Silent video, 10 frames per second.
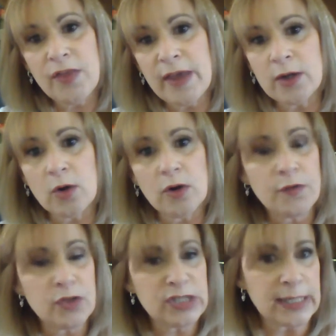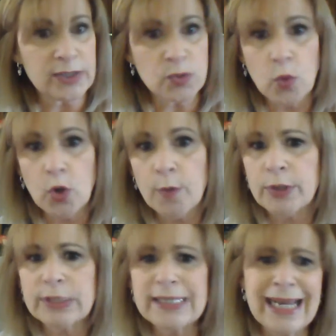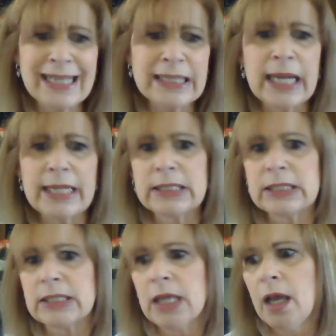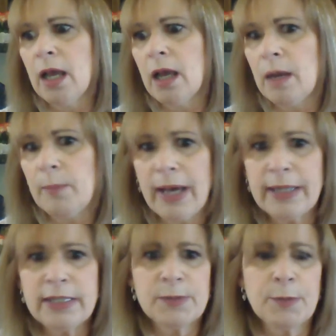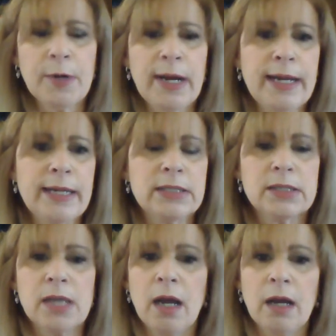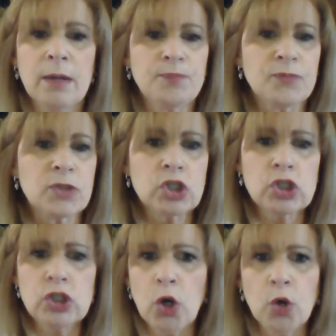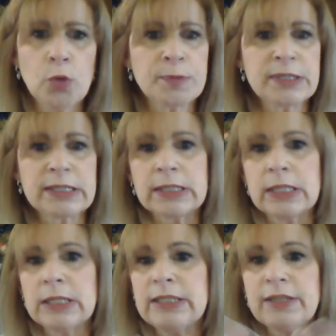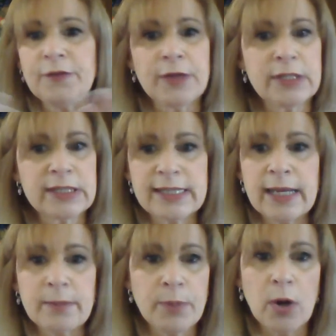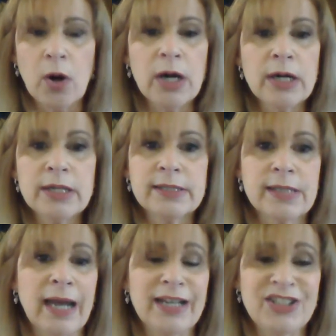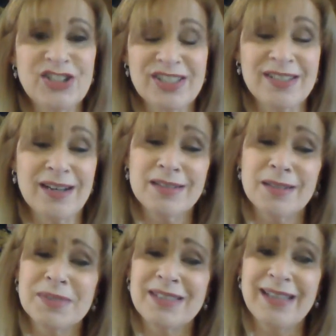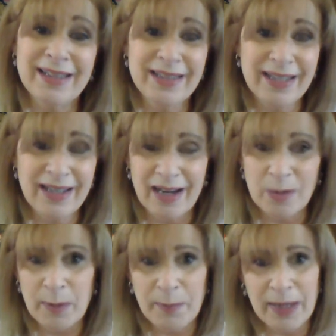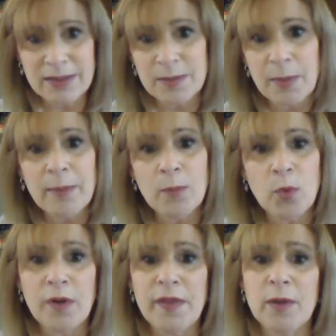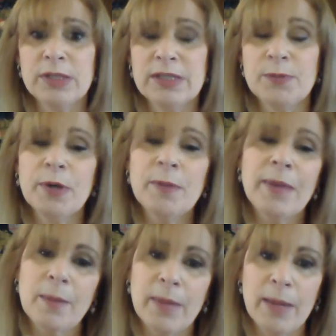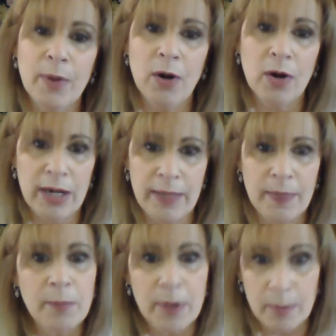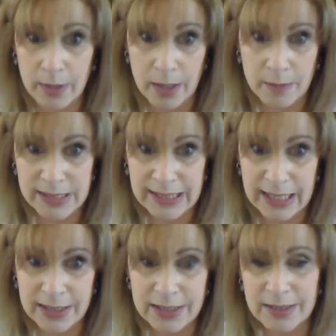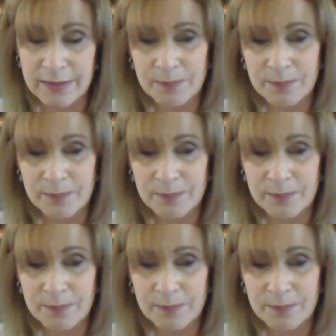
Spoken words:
that are full-size warmers, night lights, body sprays, soaps, different scent bars. I just stocked up. Sadly, I went back to buy more. There was the Bring Back My Bar in the bubblegum scent.